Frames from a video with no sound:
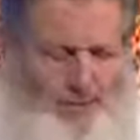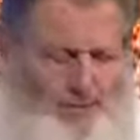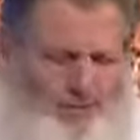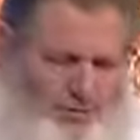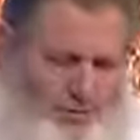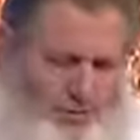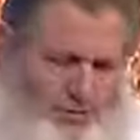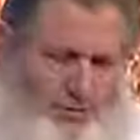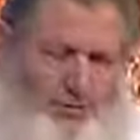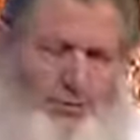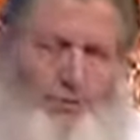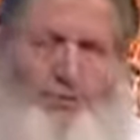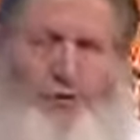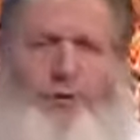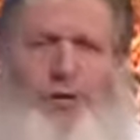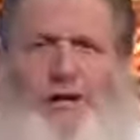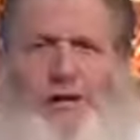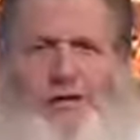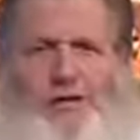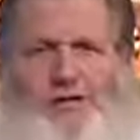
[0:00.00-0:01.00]
Because with good
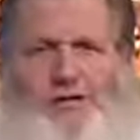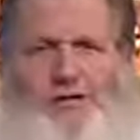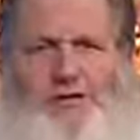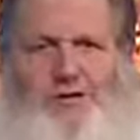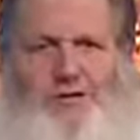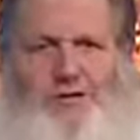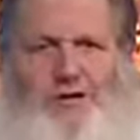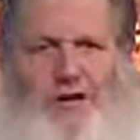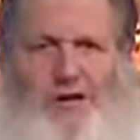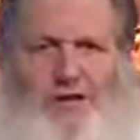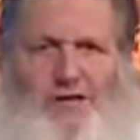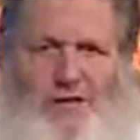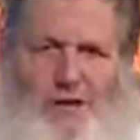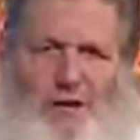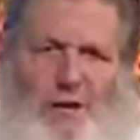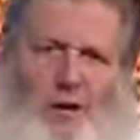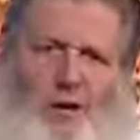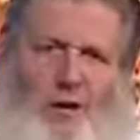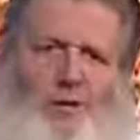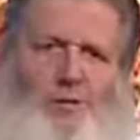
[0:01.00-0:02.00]
relations,
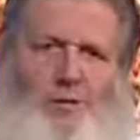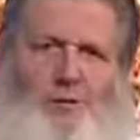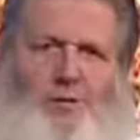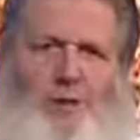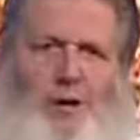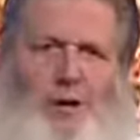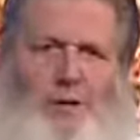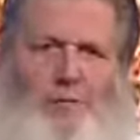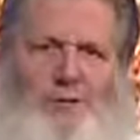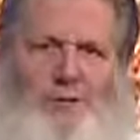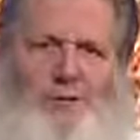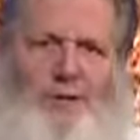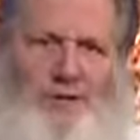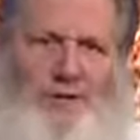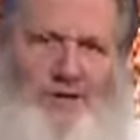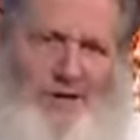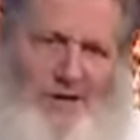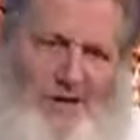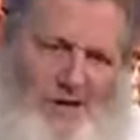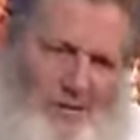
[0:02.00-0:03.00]
then Allah subhanahu wa
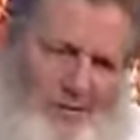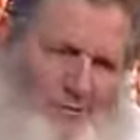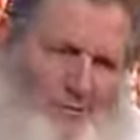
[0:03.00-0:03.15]
ta'ala